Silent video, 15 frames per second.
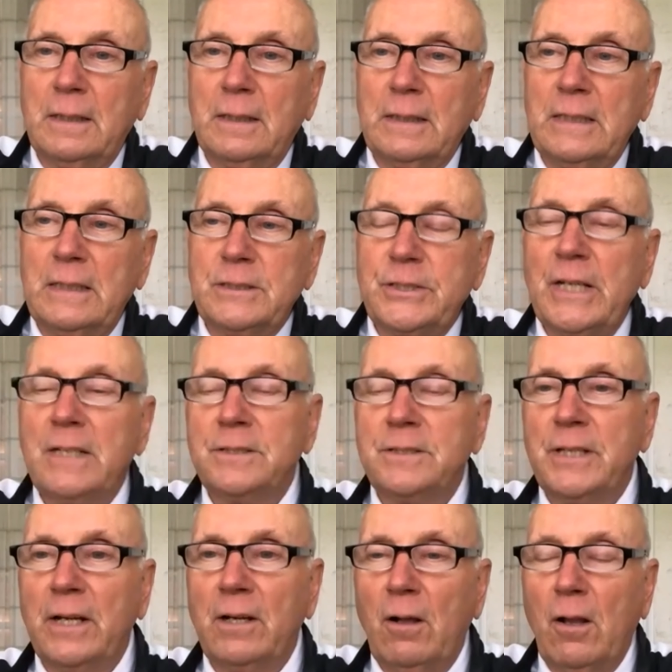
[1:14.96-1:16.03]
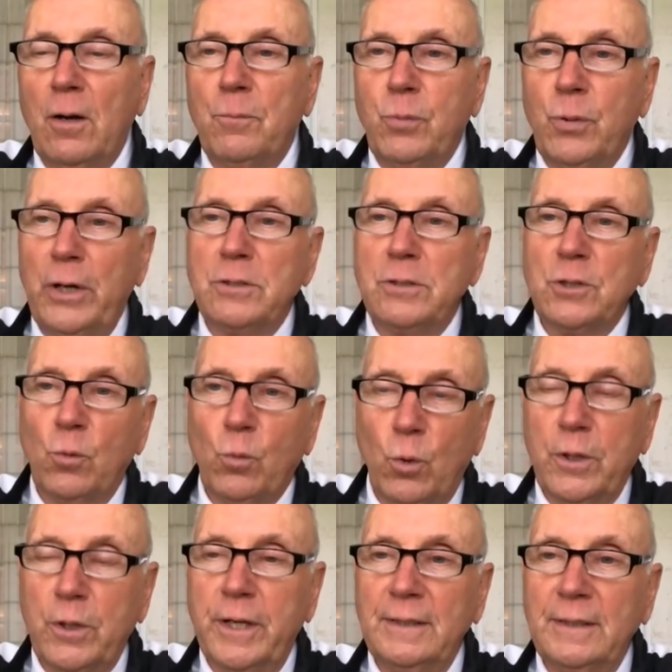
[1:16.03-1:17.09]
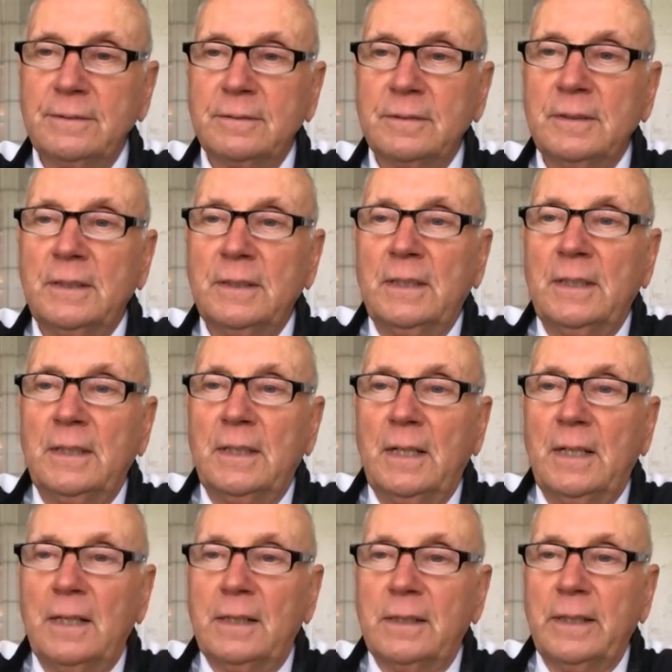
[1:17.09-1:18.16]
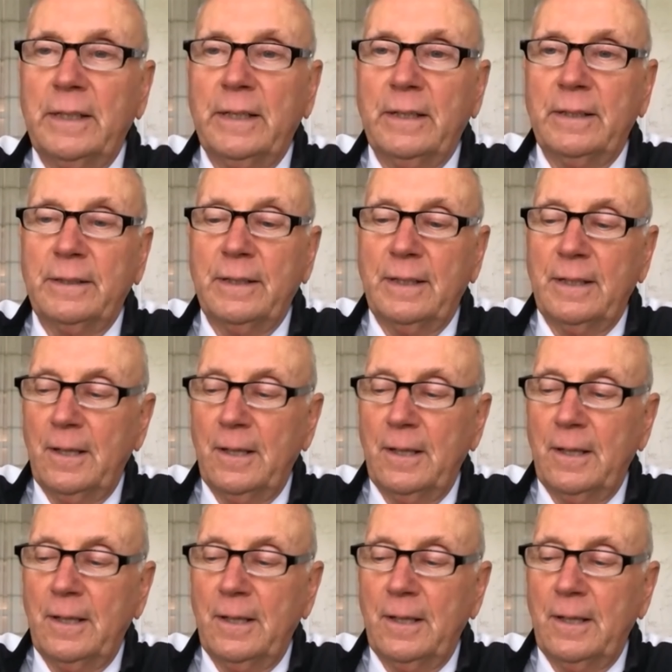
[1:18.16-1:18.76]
his son said all our prayers are working. And